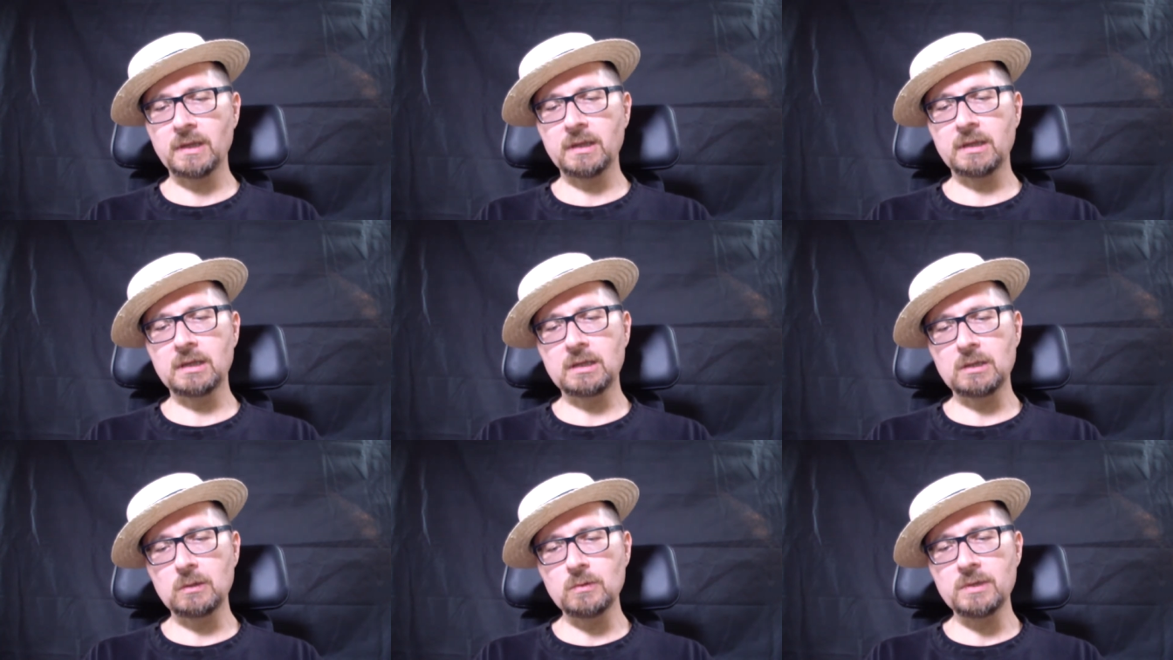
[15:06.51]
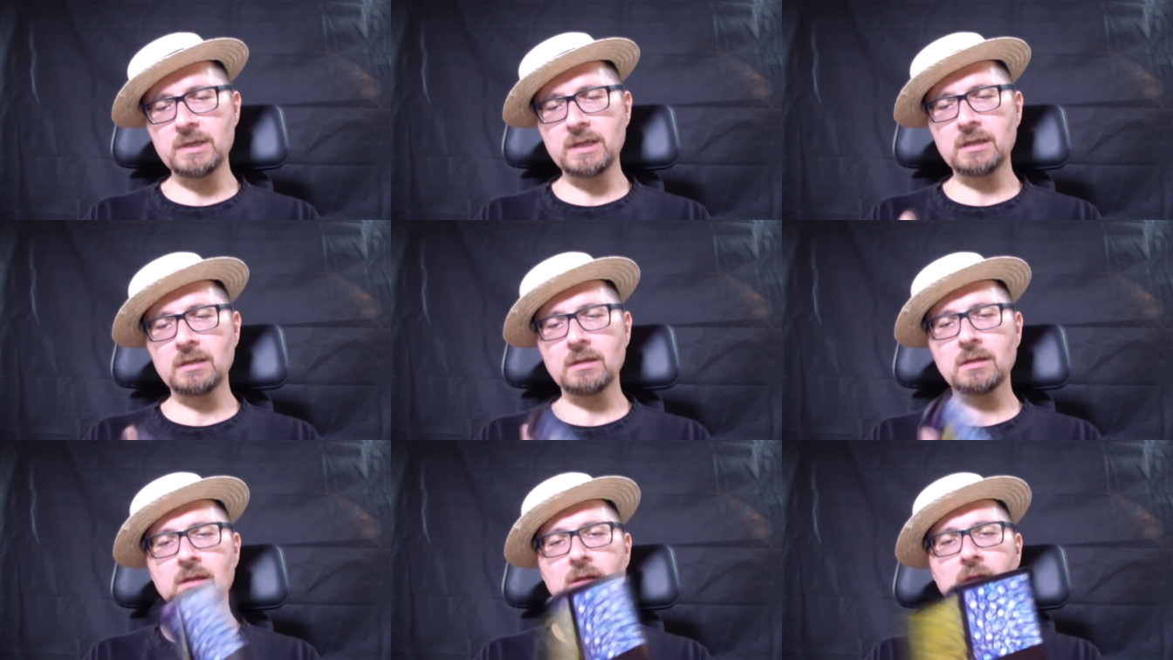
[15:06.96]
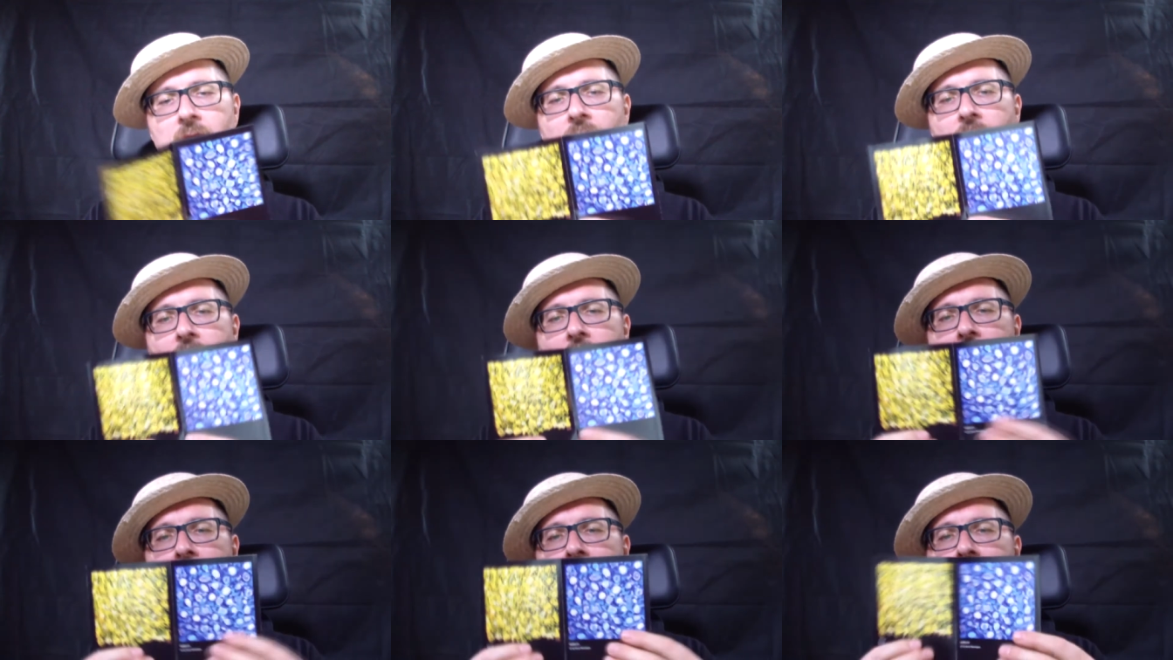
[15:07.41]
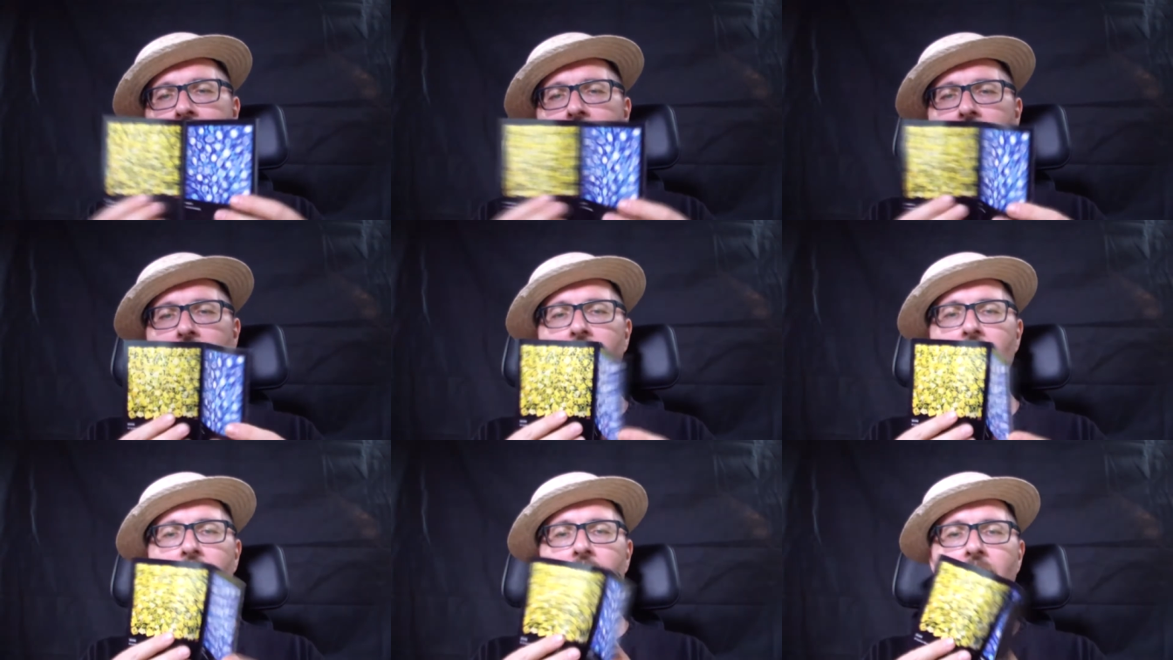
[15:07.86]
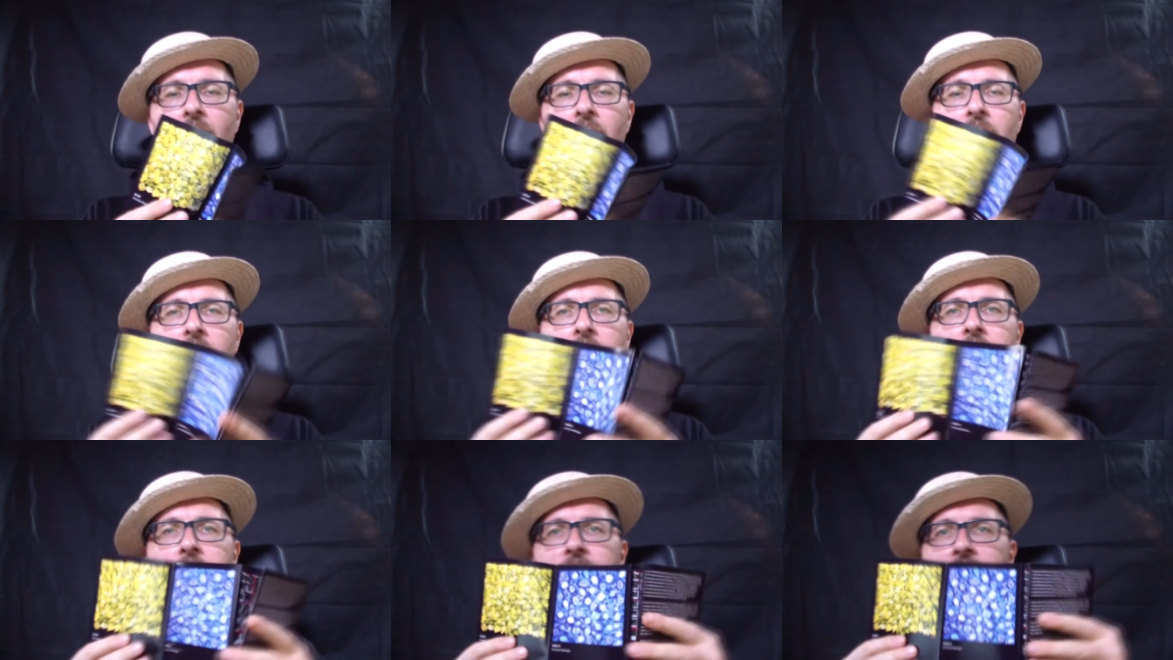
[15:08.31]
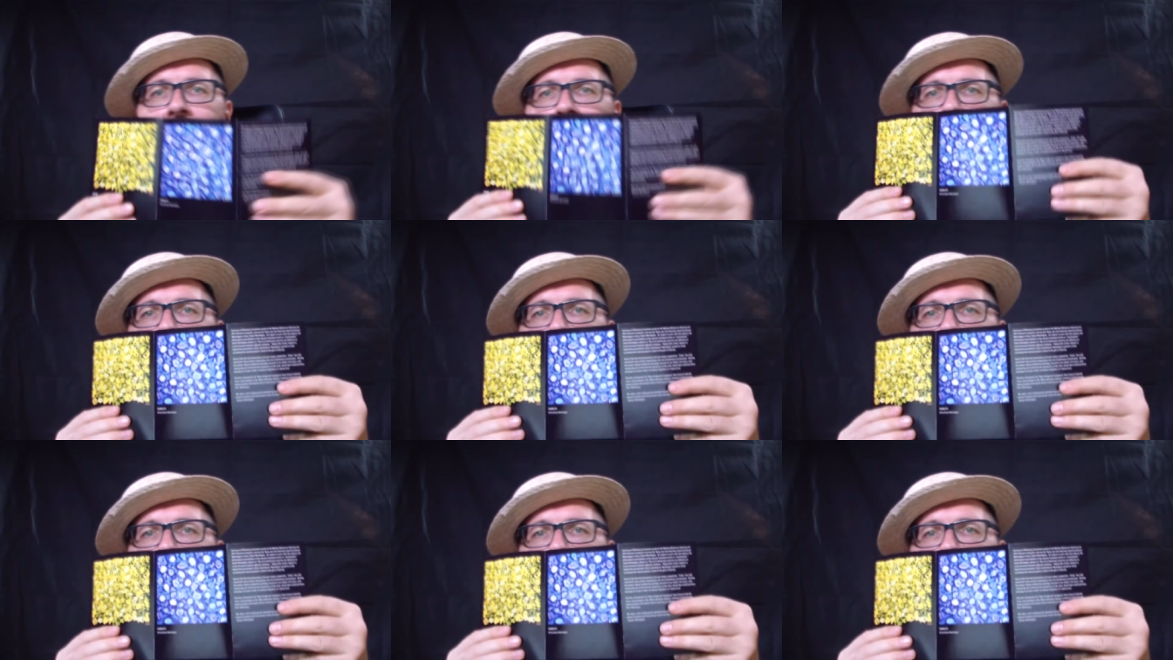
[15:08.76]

including a lot of